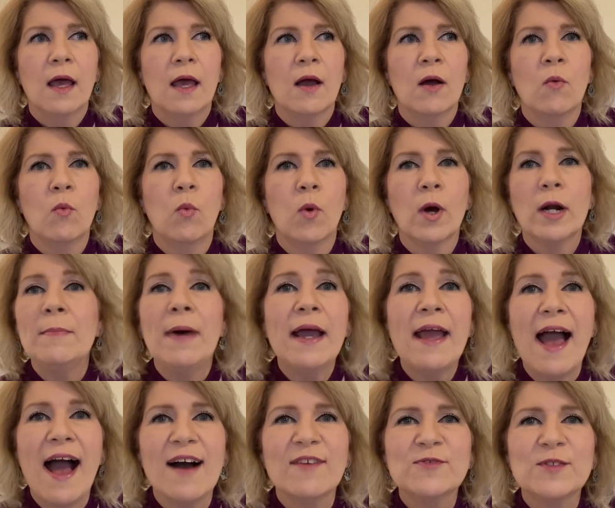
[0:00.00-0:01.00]
What am I
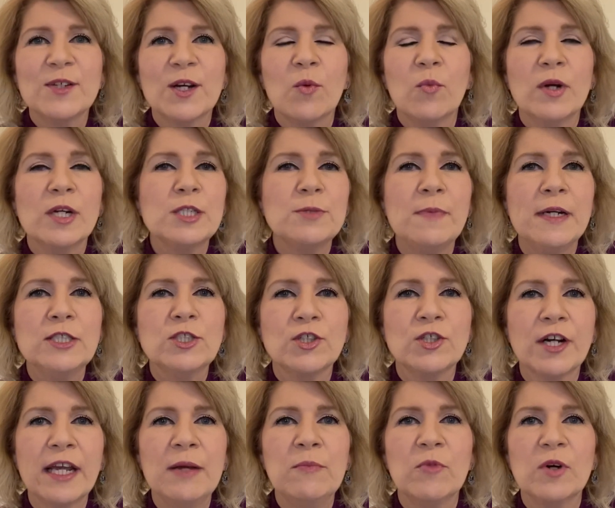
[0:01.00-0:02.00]
after? What is my
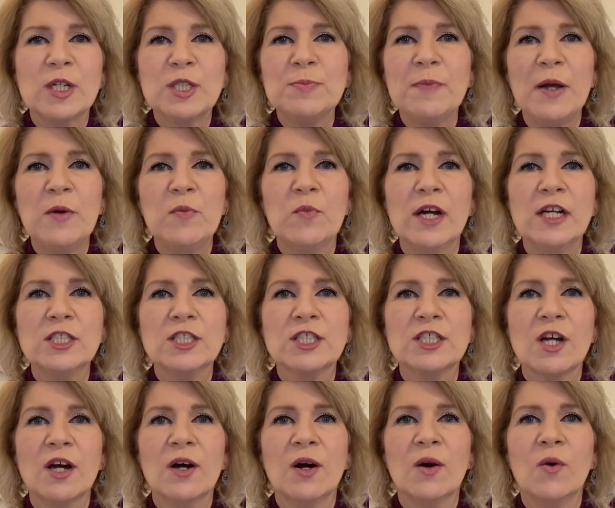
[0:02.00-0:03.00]
dream? What is my
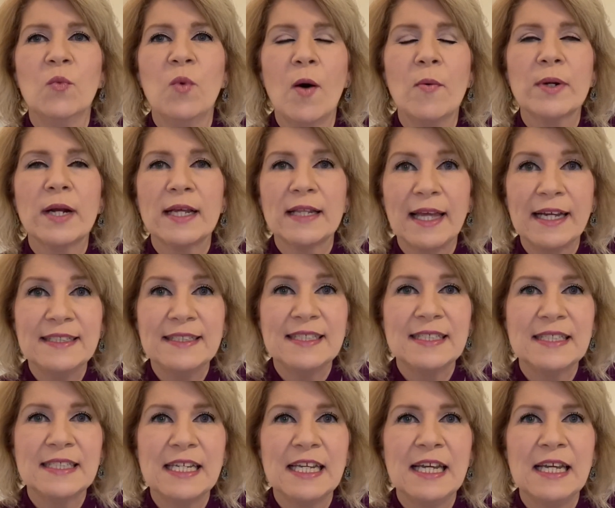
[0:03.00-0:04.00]
wish? What would I like to
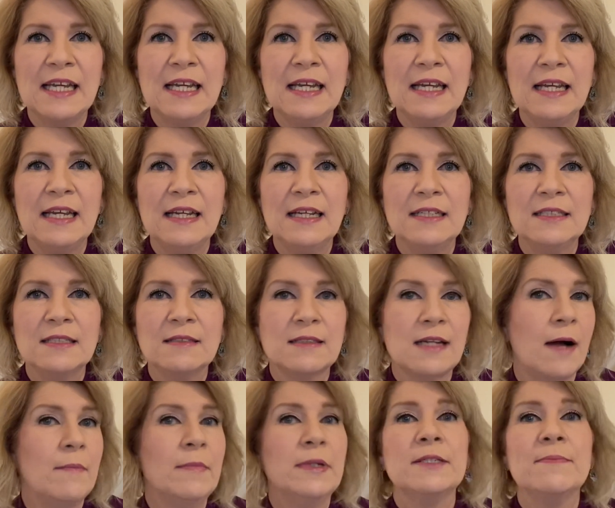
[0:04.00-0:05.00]
see
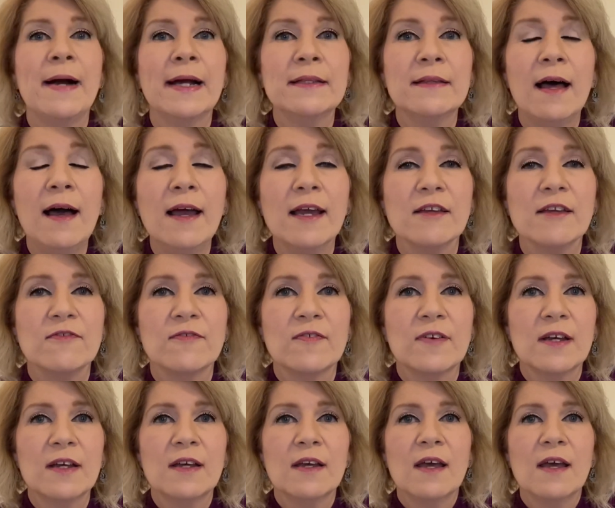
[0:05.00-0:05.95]
come into my life?